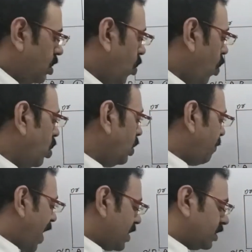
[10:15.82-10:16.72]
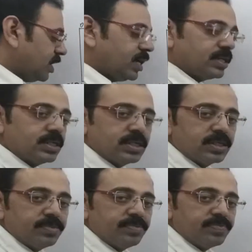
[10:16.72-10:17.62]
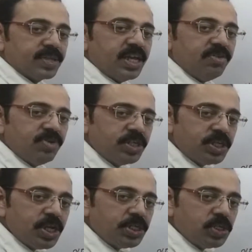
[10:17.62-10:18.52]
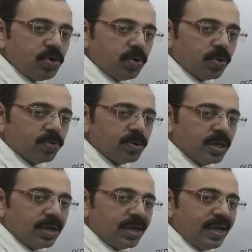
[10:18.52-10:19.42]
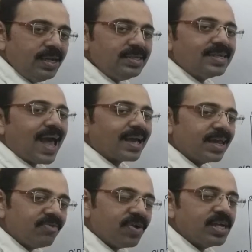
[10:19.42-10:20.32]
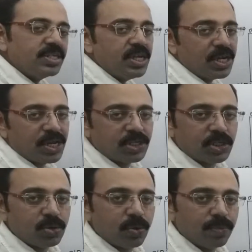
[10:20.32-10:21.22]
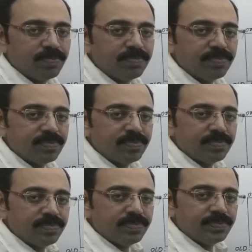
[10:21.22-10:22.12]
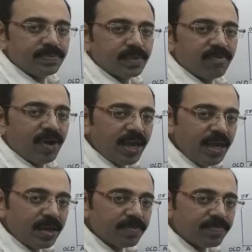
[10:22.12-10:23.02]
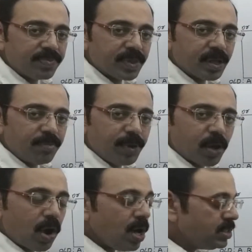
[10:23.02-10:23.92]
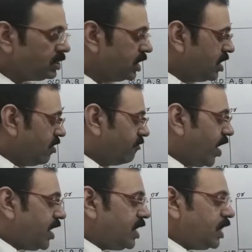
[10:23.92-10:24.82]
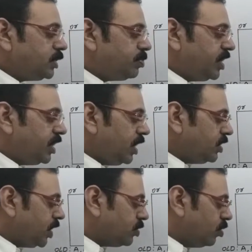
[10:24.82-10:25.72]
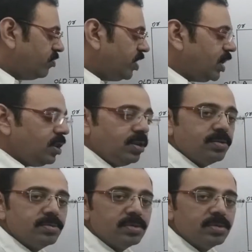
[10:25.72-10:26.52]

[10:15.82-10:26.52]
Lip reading: Old partners. In which ratio? In sacrificing ratio. Why? Because why he is bringing that goodwill?